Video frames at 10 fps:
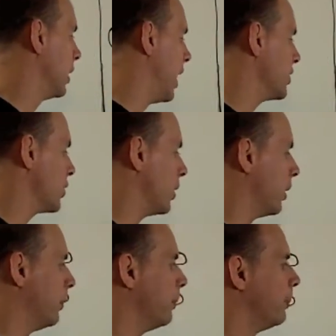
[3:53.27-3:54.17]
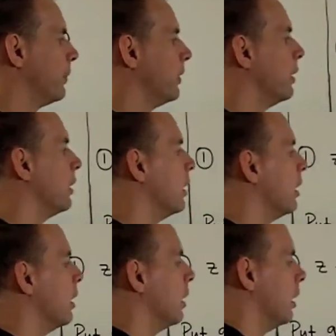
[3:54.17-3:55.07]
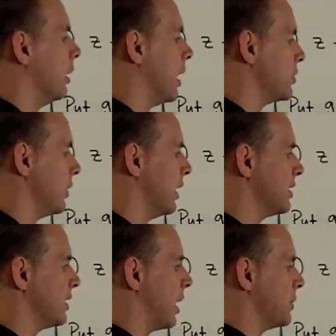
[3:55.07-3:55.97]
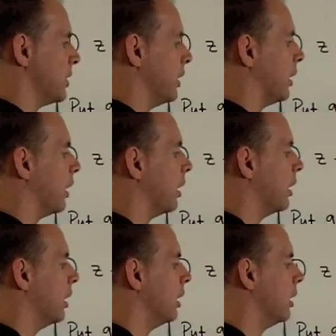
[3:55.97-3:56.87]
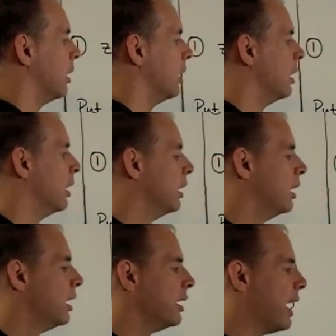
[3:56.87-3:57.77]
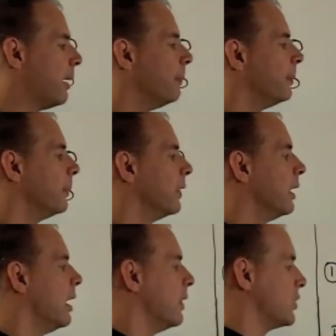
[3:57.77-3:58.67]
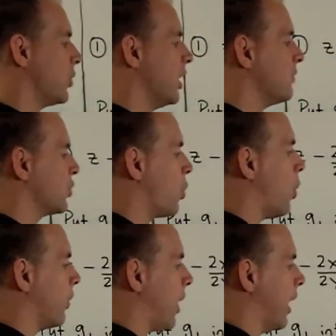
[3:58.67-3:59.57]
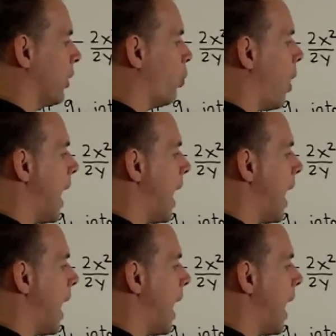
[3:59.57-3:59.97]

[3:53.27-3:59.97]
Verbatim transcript: Okay, so that's these steps here. Now, that's going to give us a quadratic in